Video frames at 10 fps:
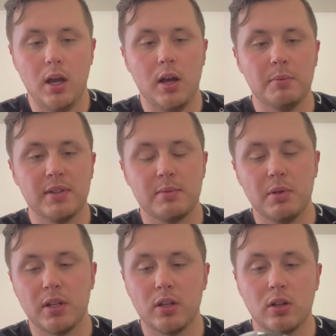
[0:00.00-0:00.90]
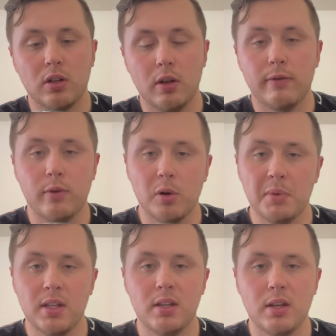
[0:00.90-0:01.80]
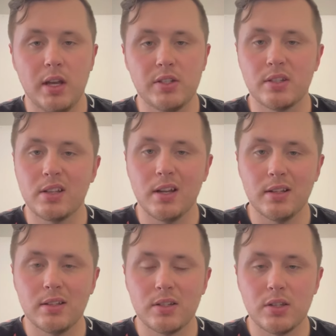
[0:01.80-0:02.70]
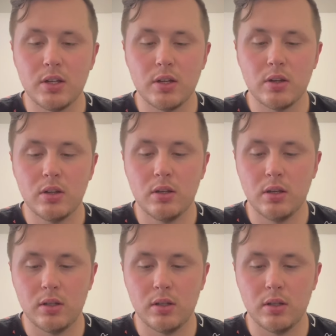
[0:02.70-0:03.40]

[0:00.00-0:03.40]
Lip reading: this has been a good club for me. I just got it this year,